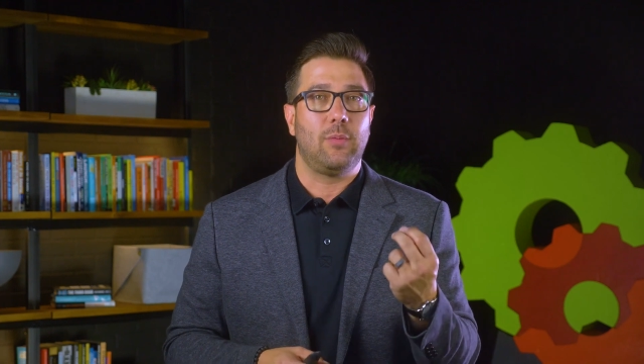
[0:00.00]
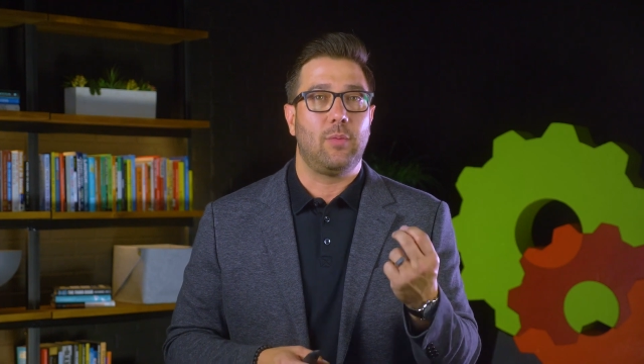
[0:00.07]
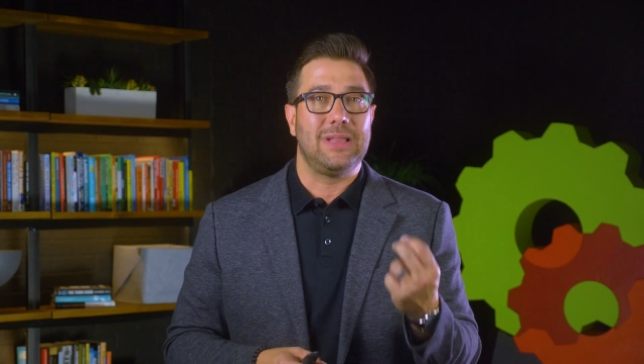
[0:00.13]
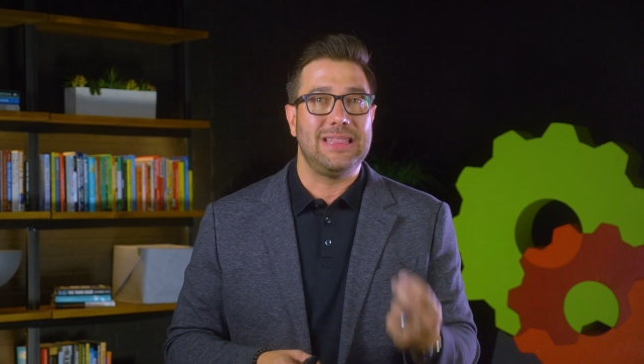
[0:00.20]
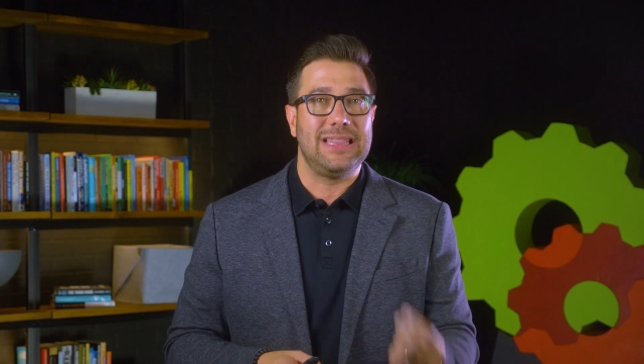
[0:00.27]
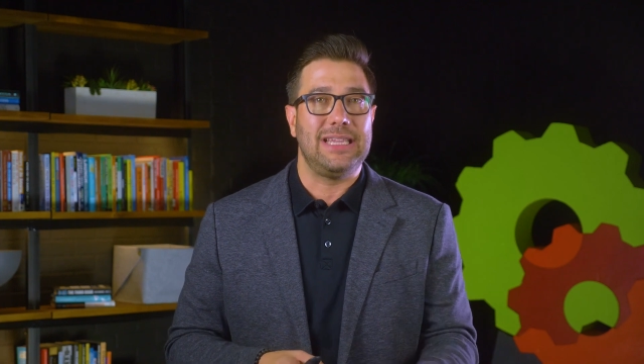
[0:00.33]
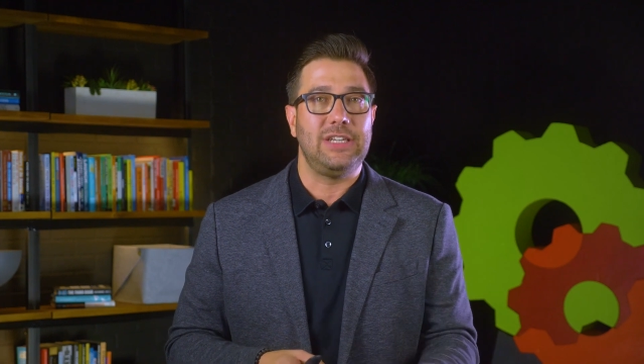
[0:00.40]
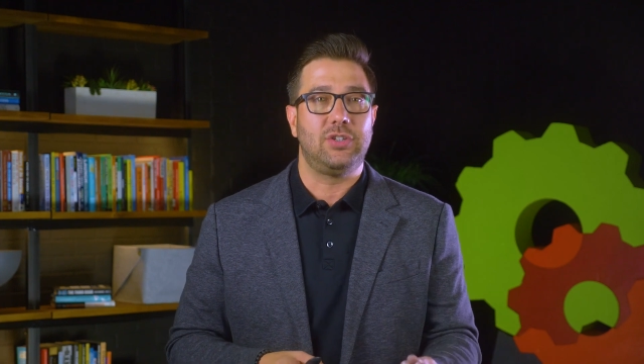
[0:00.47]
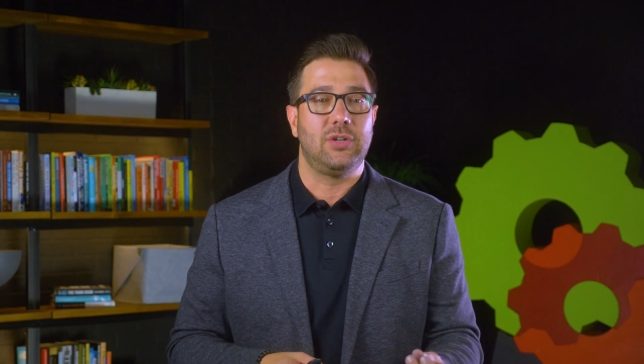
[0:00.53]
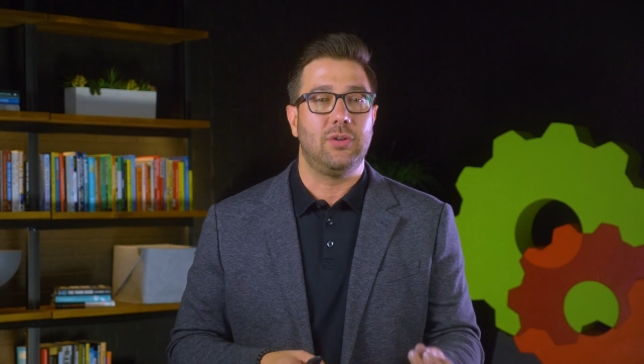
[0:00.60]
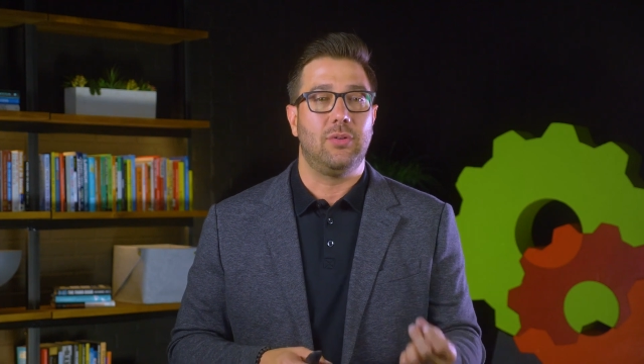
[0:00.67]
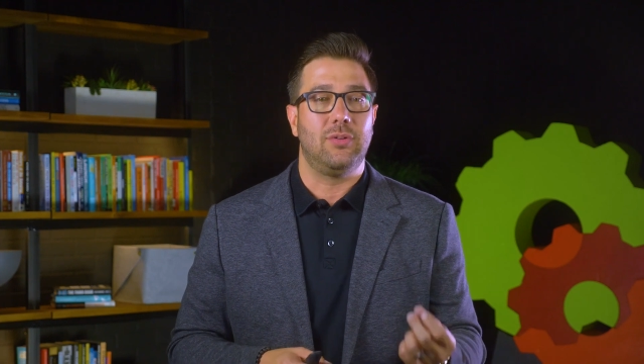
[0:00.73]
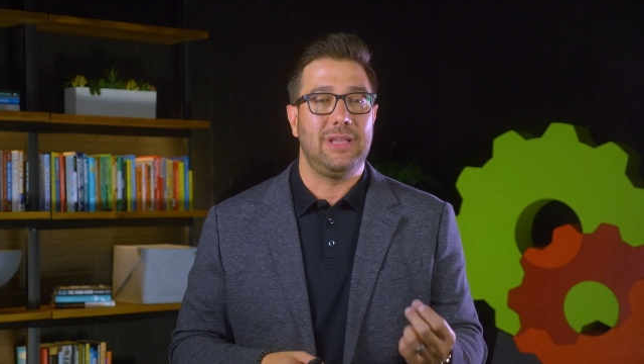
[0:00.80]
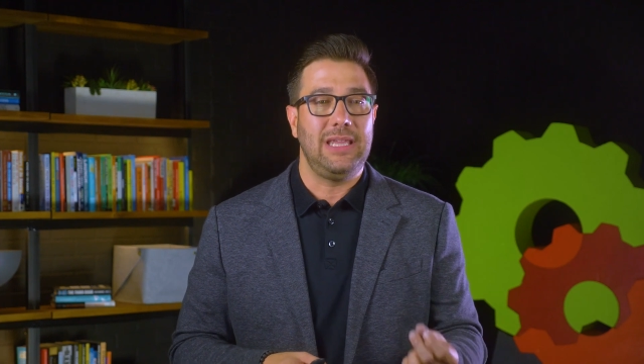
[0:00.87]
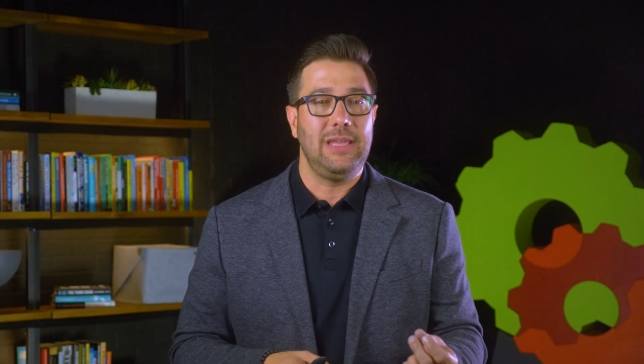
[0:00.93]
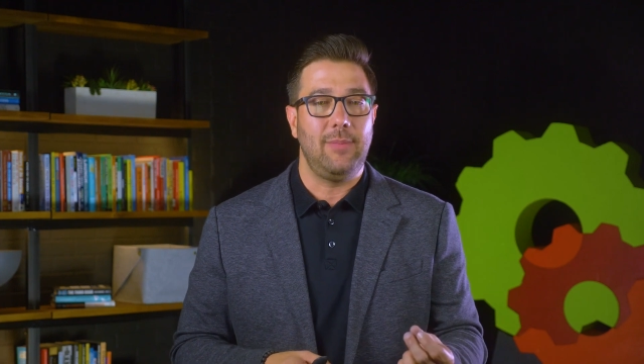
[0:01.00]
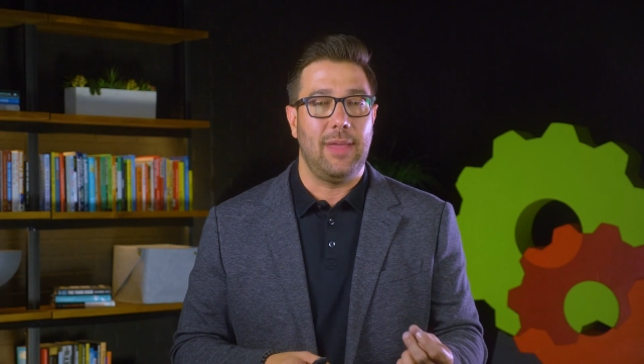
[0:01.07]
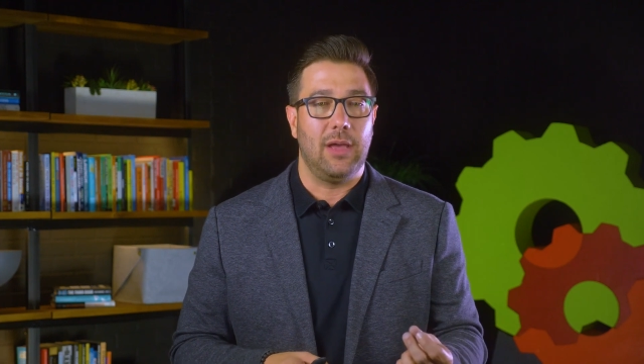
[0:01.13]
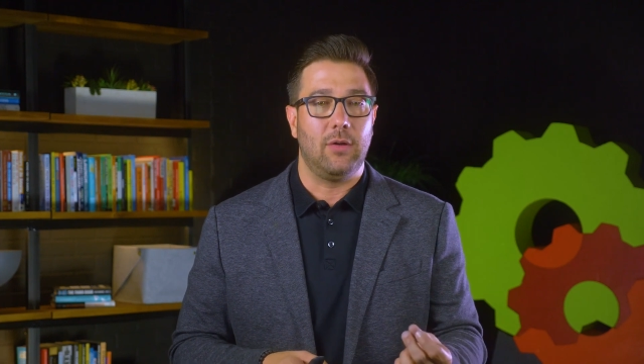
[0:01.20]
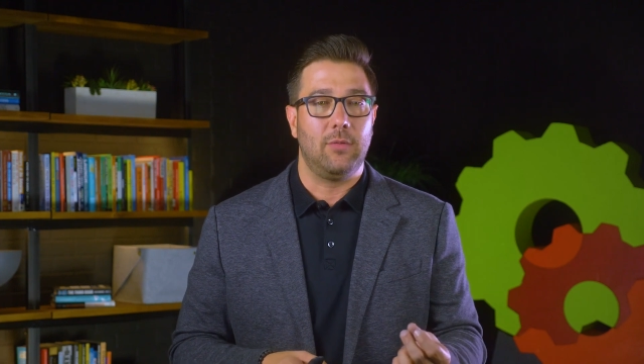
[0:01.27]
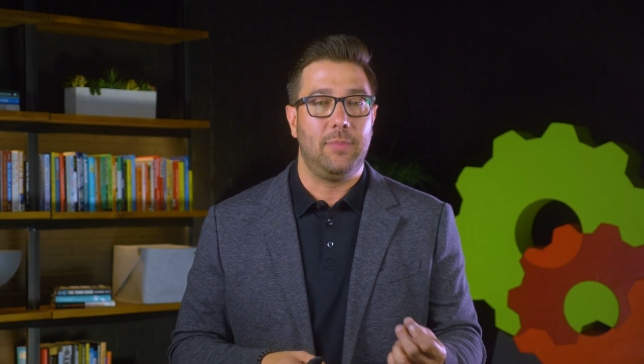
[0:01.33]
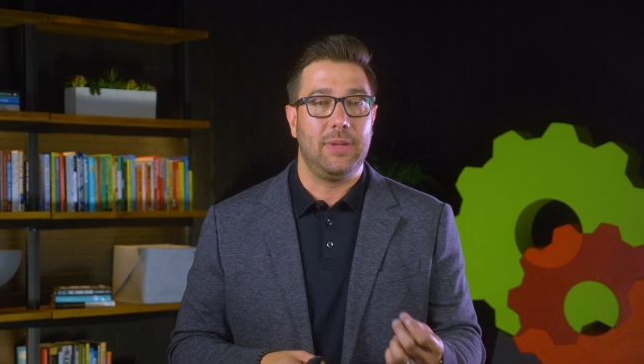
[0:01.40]
relational
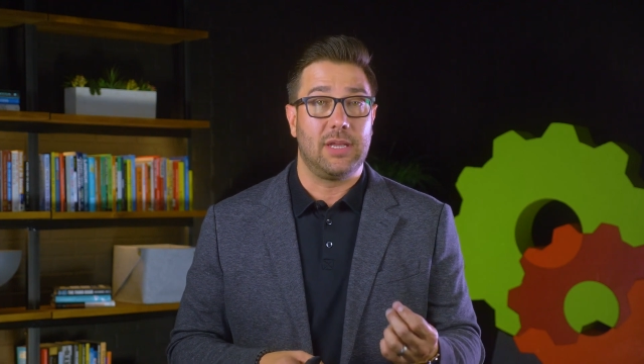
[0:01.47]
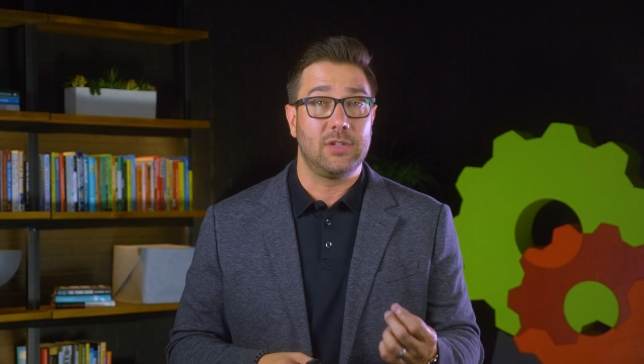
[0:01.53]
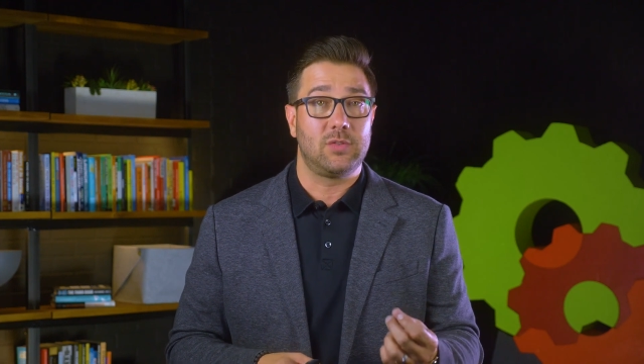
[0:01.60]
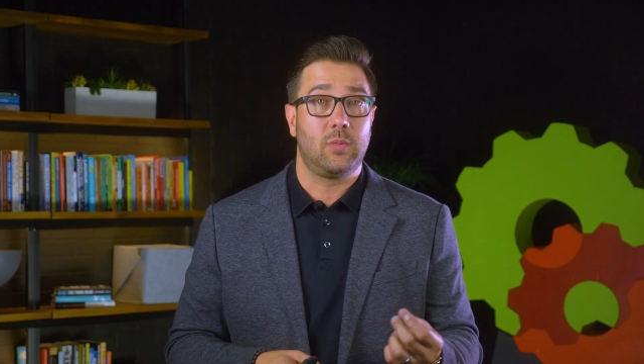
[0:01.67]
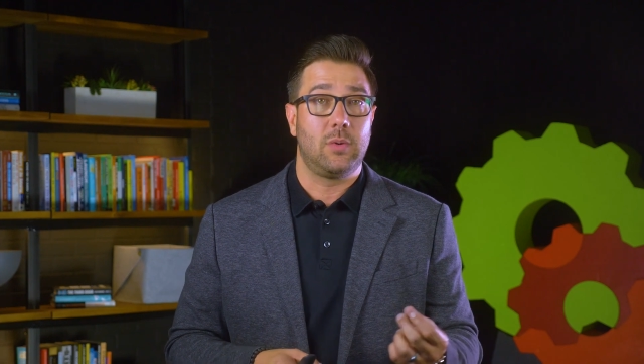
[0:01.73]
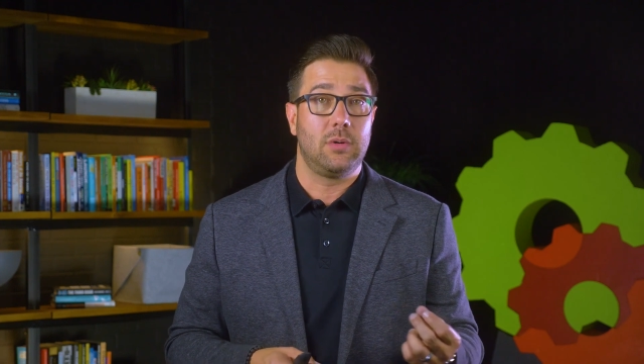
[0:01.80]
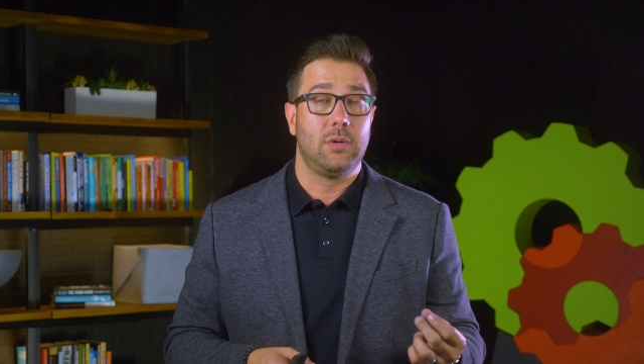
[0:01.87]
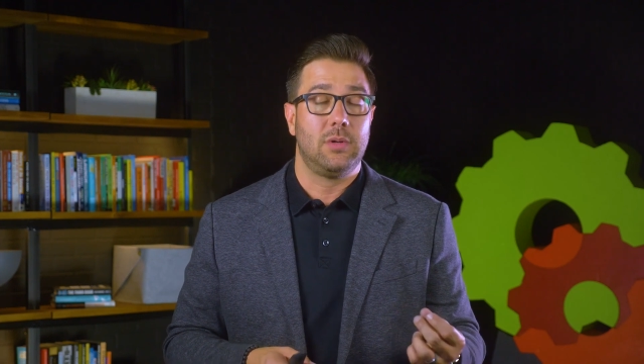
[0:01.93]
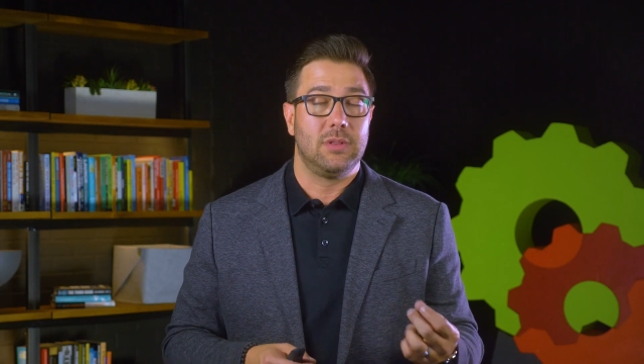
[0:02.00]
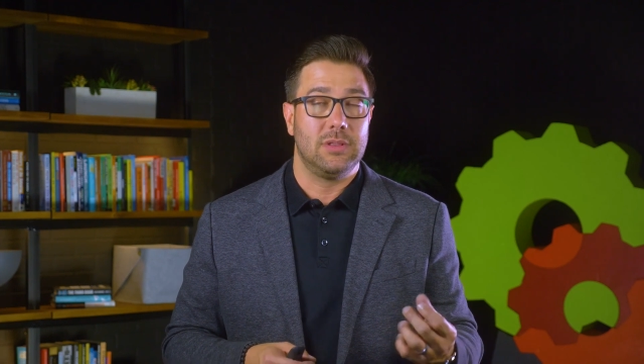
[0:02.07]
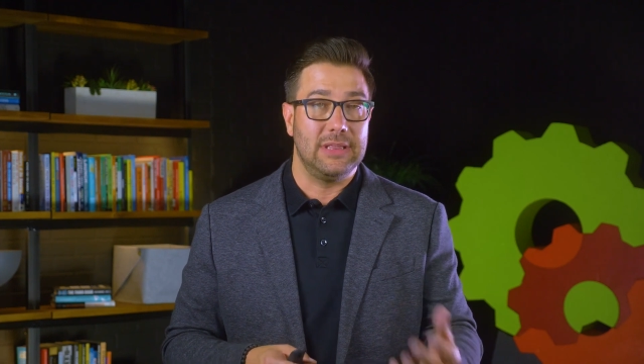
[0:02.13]
email because we're